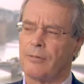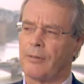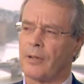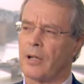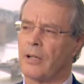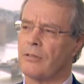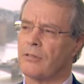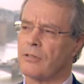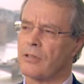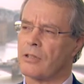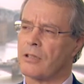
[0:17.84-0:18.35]

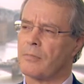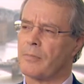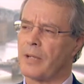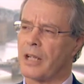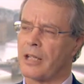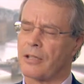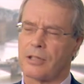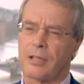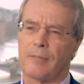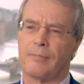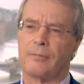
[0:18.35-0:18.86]
phones at
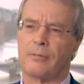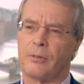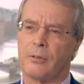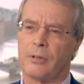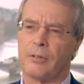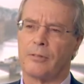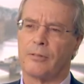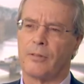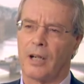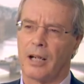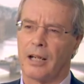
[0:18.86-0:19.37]
about
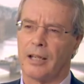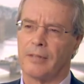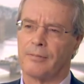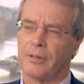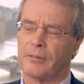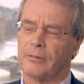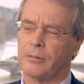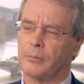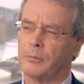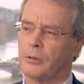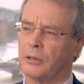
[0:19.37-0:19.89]
7:45
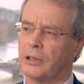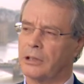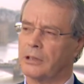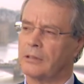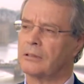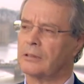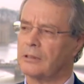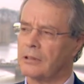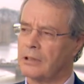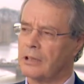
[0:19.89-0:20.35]
every morning,